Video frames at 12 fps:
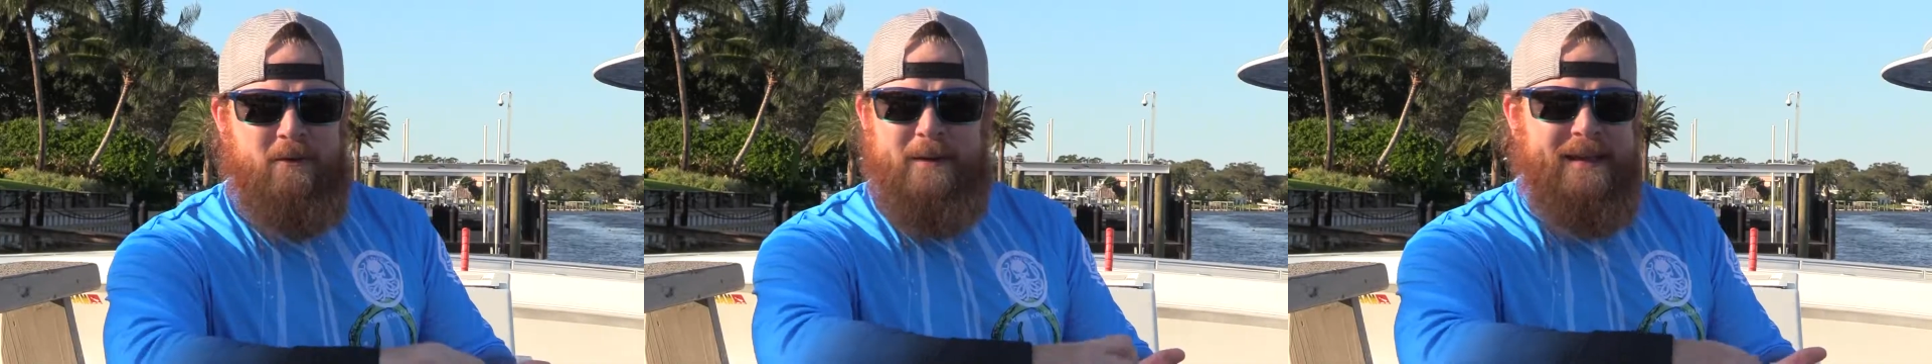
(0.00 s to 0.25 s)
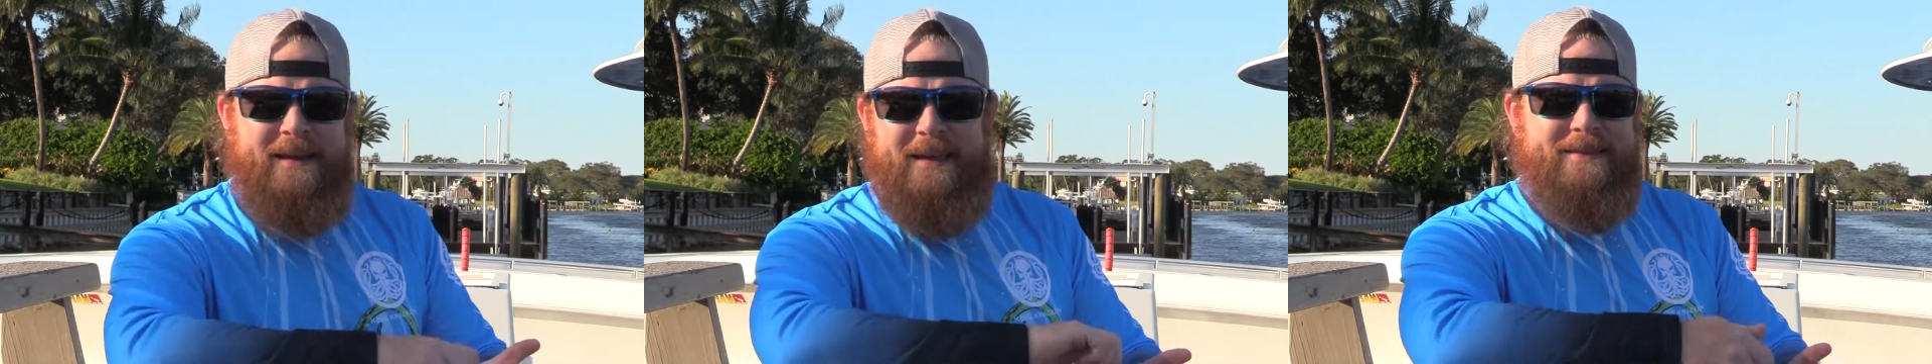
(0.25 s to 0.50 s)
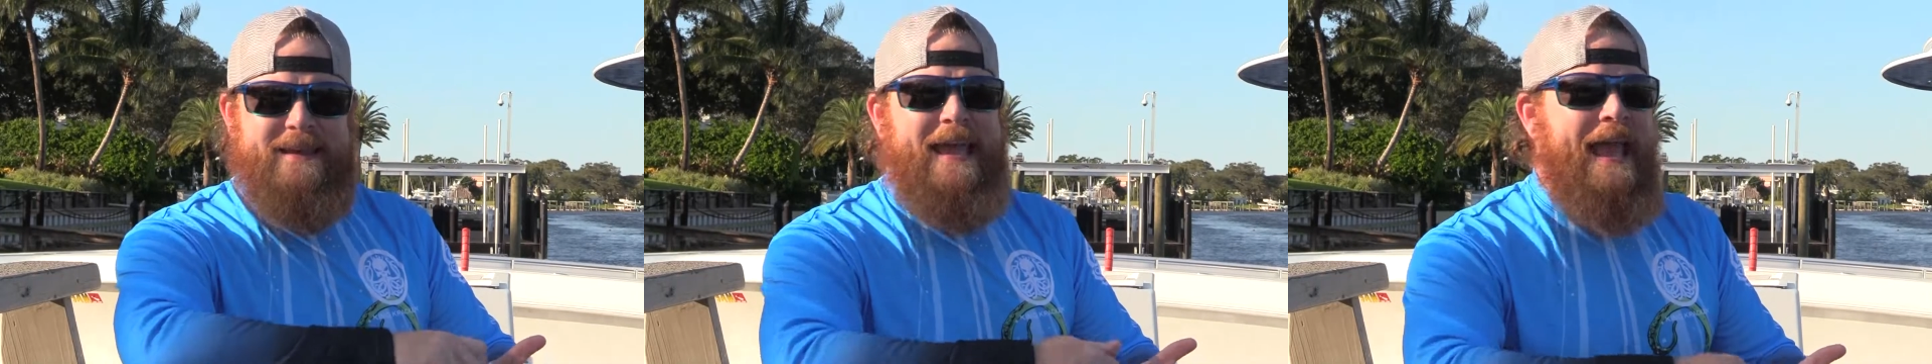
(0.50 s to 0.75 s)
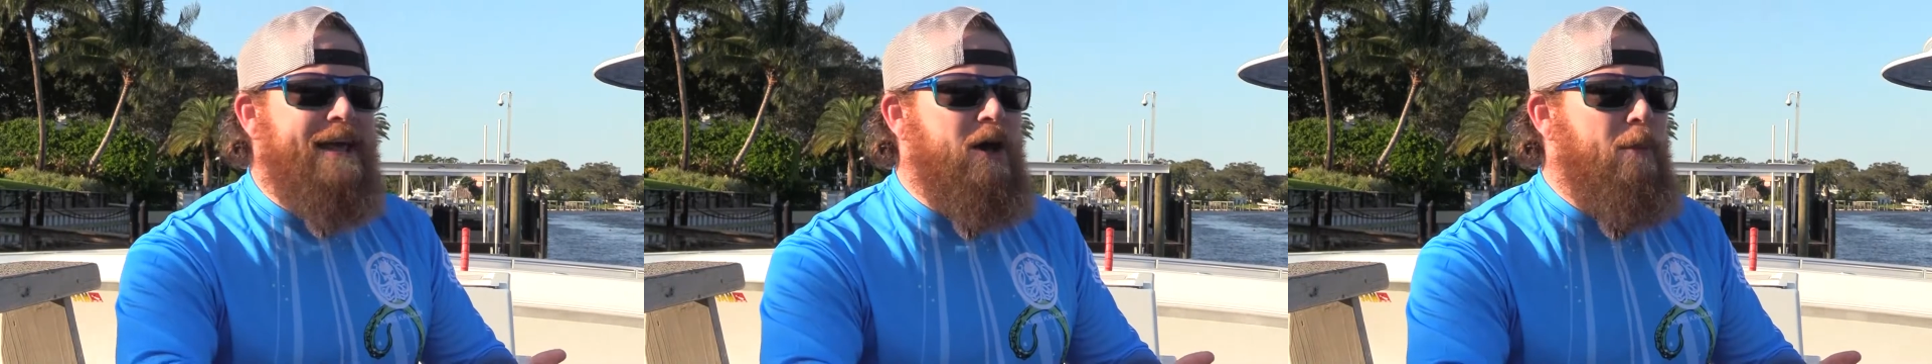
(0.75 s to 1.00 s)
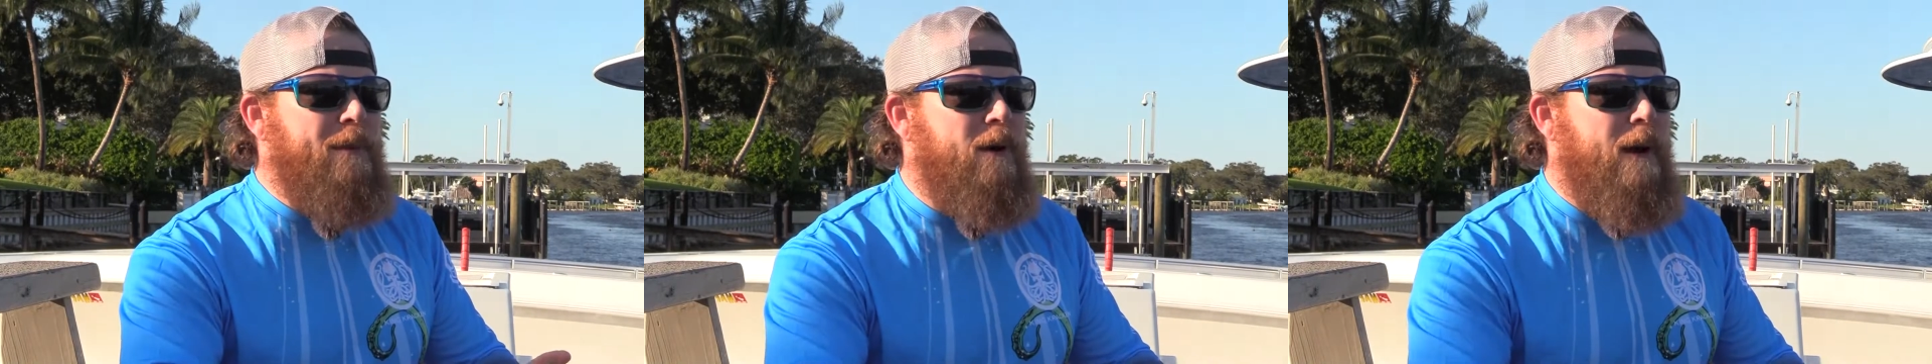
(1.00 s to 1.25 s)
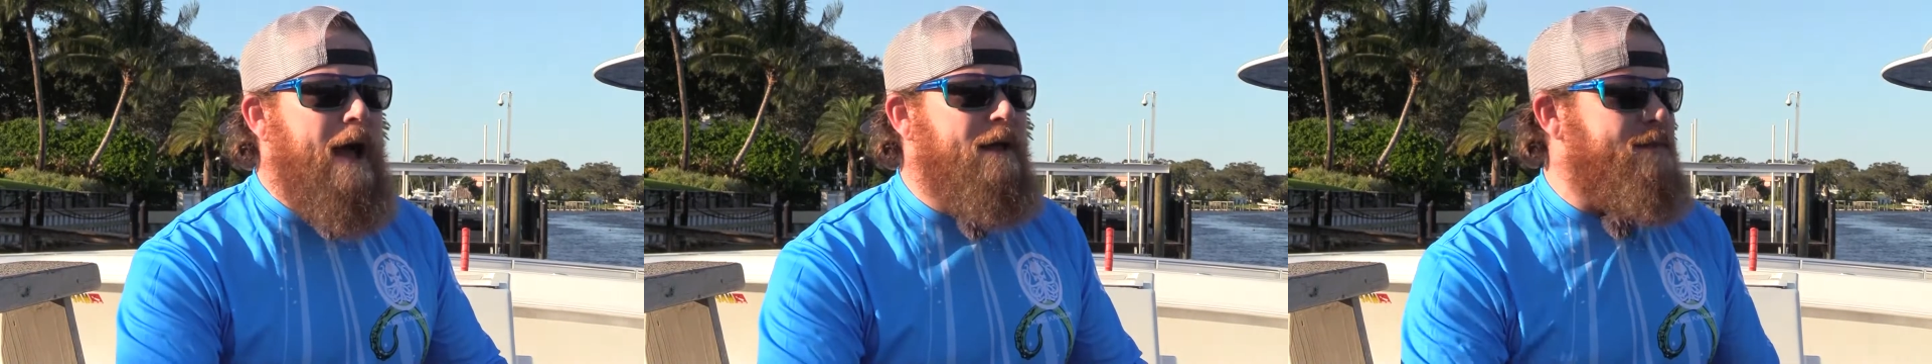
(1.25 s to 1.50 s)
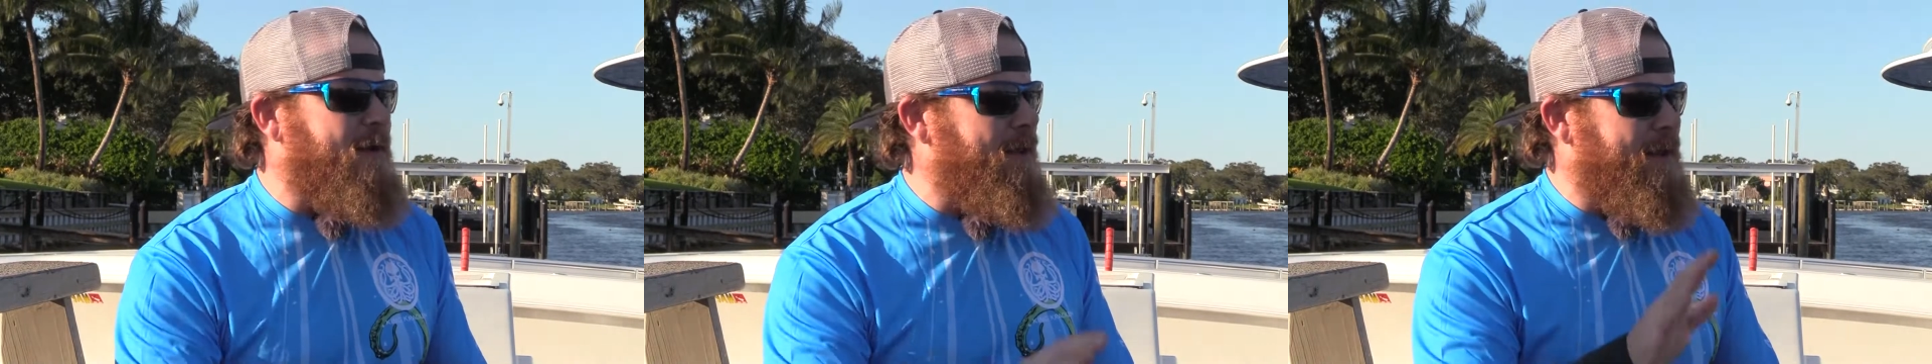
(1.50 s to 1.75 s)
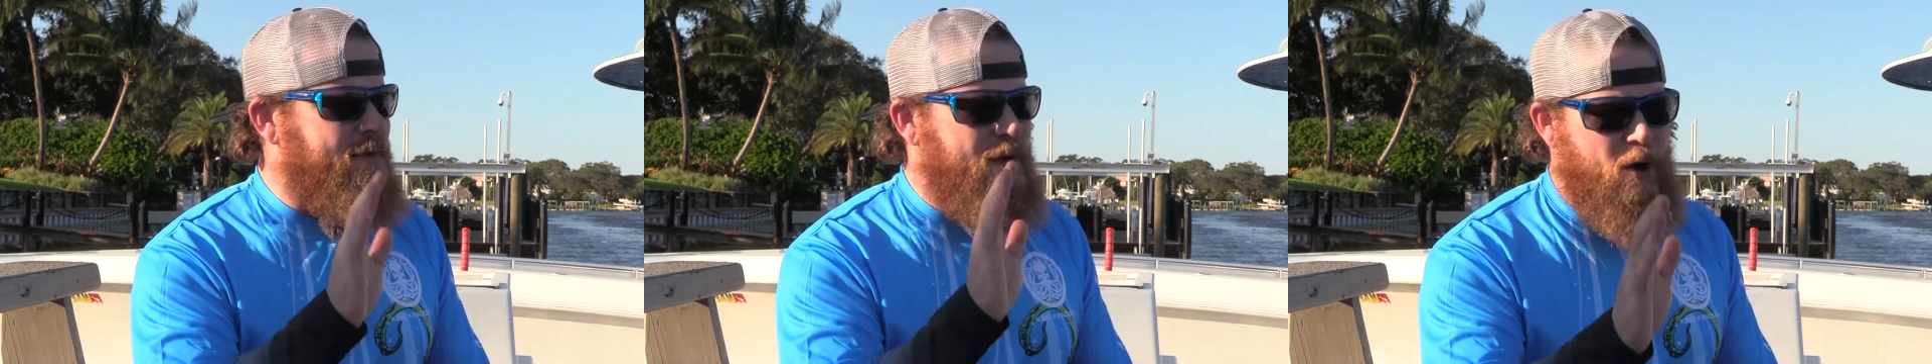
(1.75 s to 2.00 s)
we gonna get the can opener out? And they're
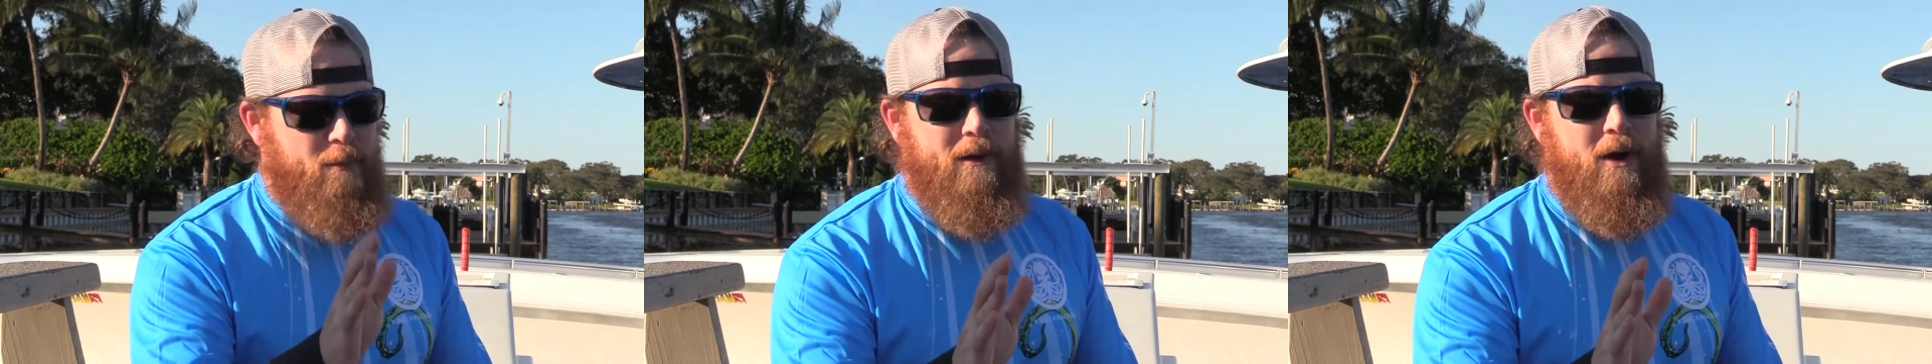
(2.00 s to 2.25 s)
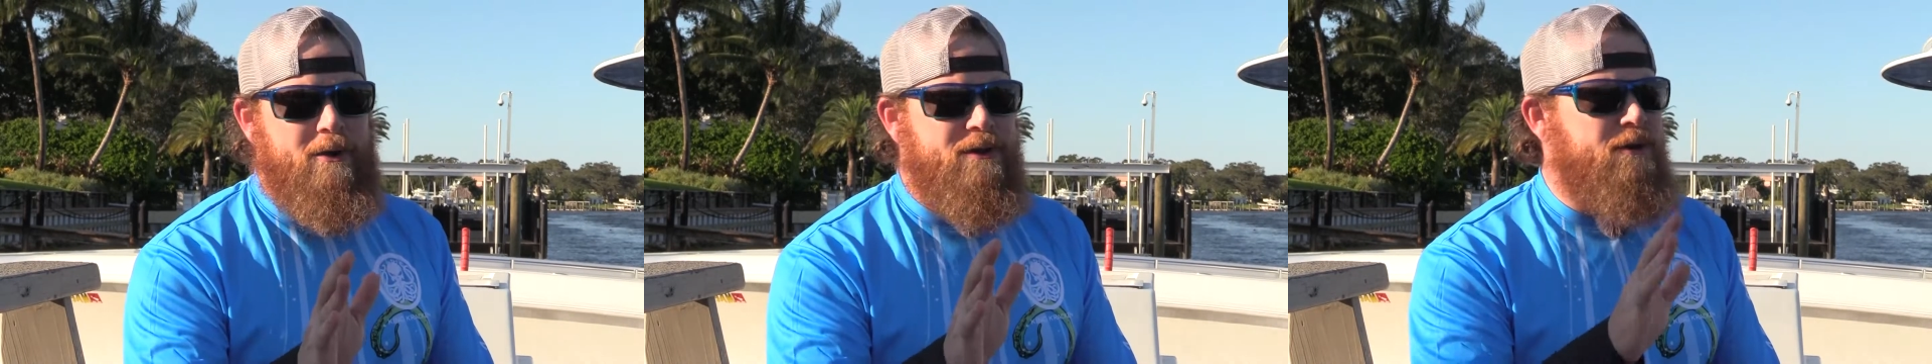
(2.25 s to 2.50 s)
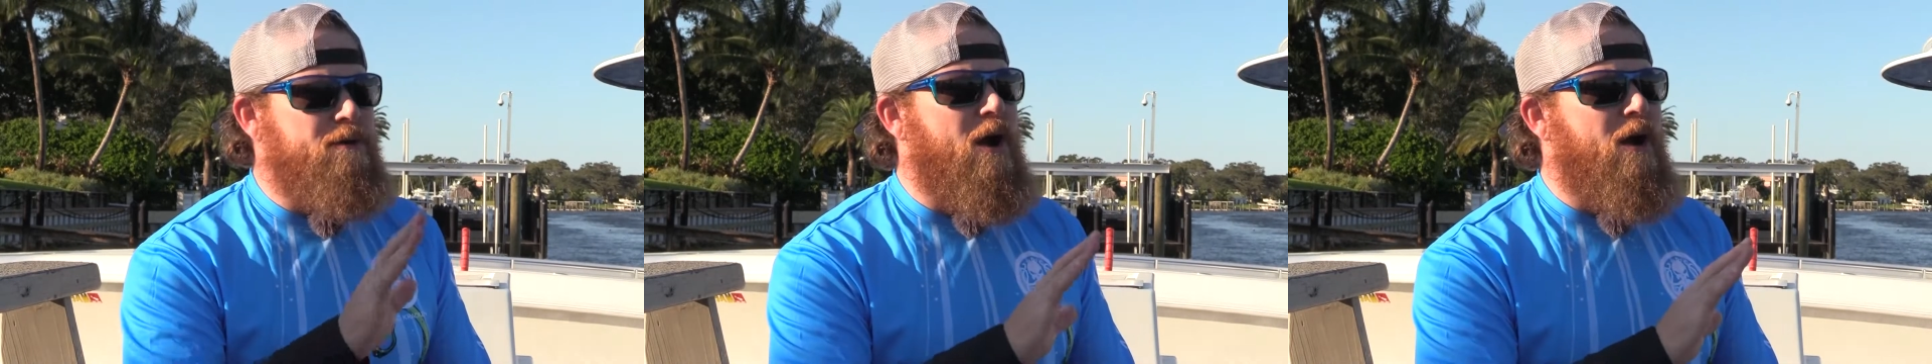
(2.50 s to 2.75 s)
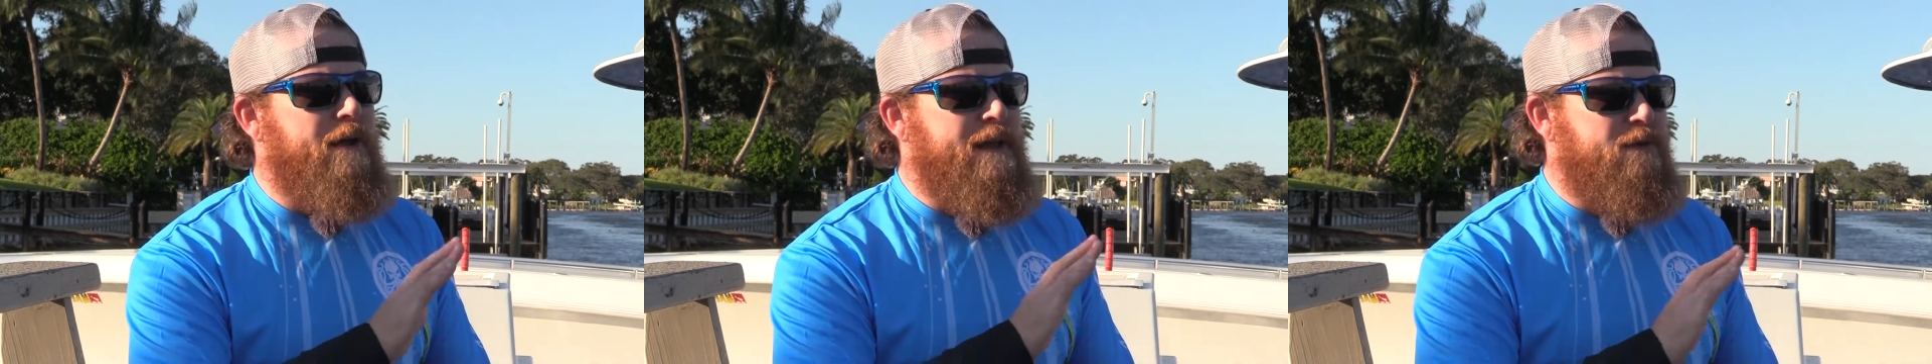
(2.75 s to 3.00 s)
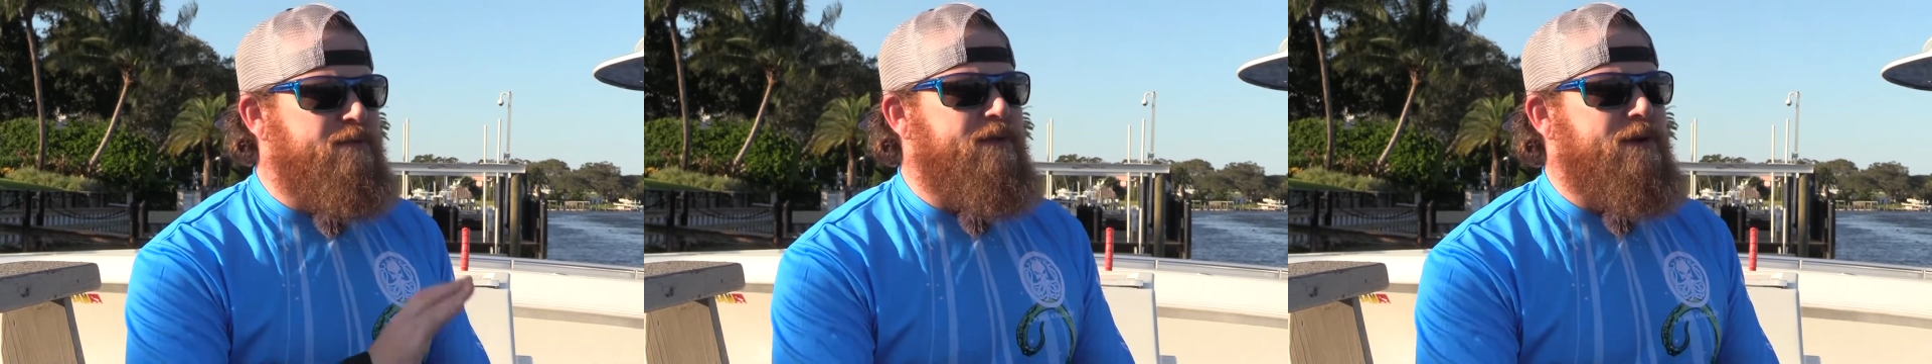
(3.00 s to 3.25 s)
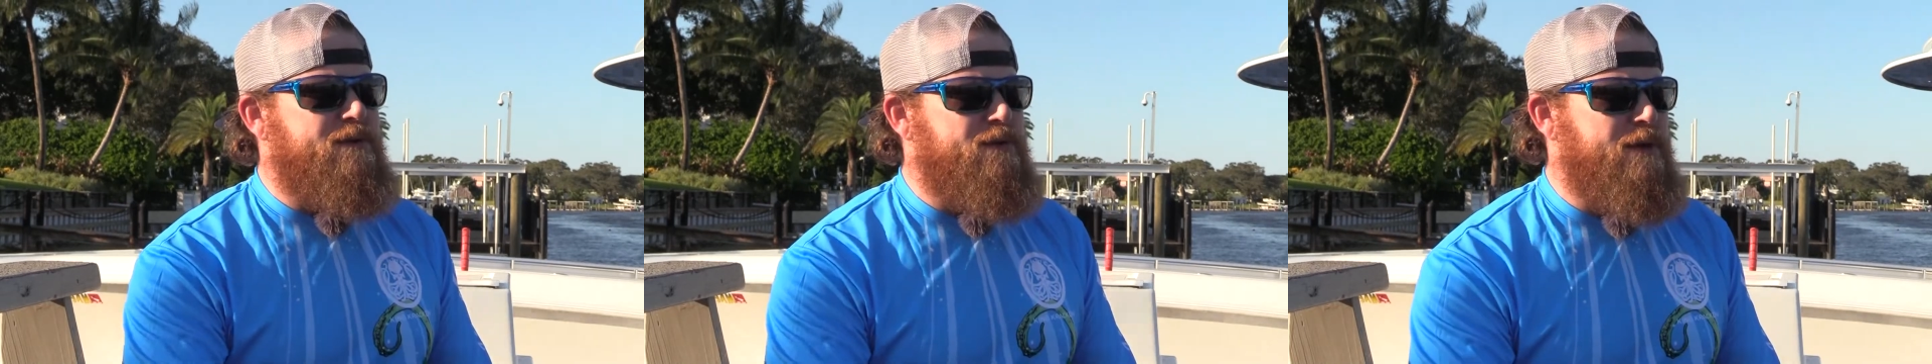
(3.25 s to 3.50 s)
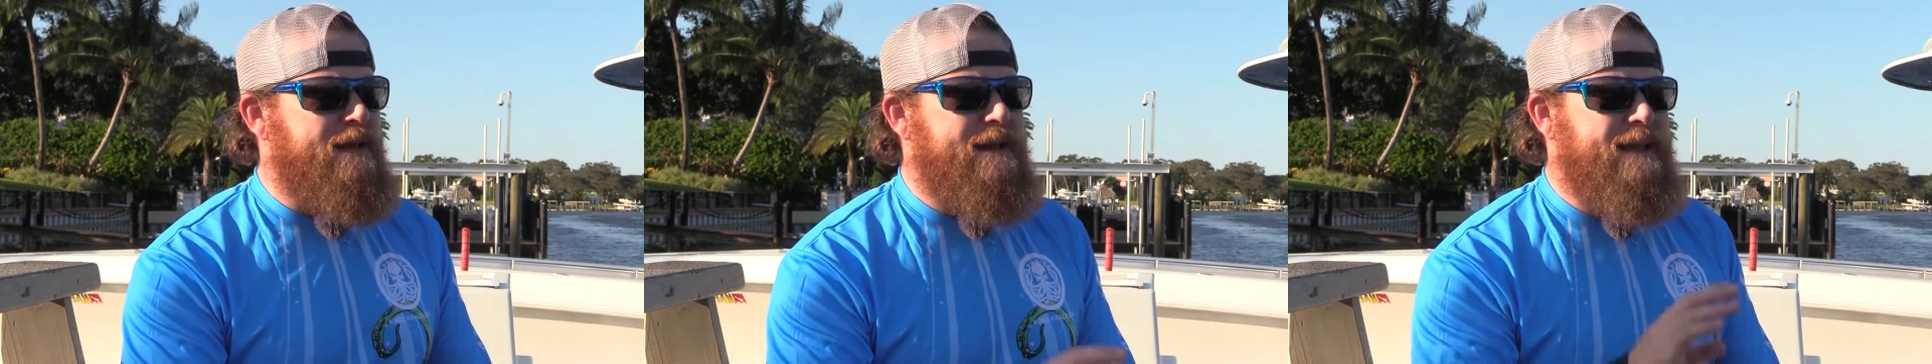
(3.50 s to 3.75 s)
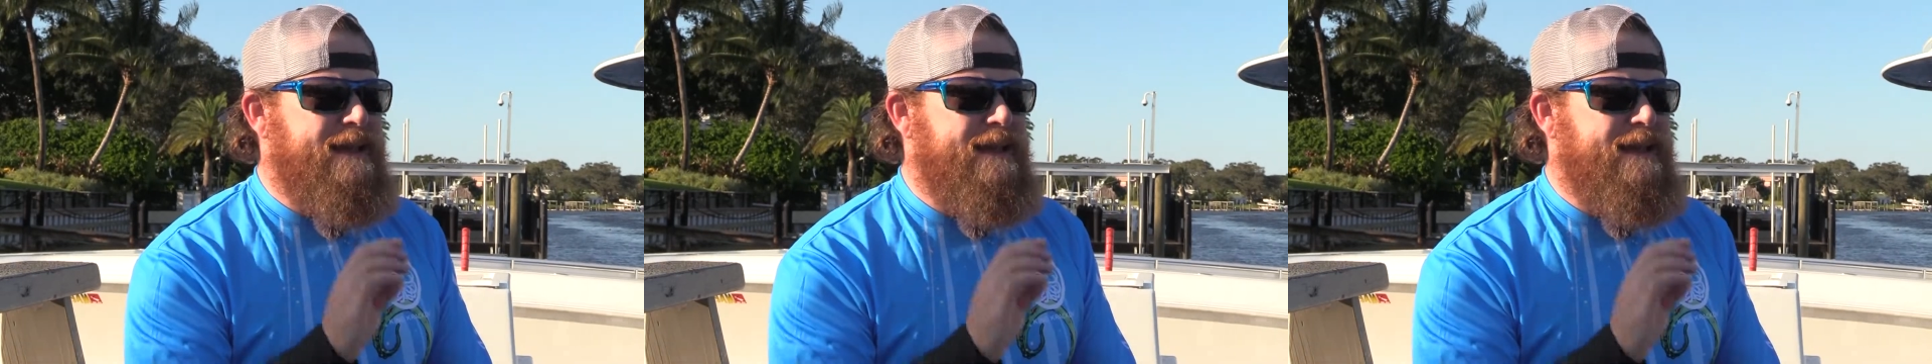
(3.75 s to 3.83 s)
like, no, bro, you are in for a treat.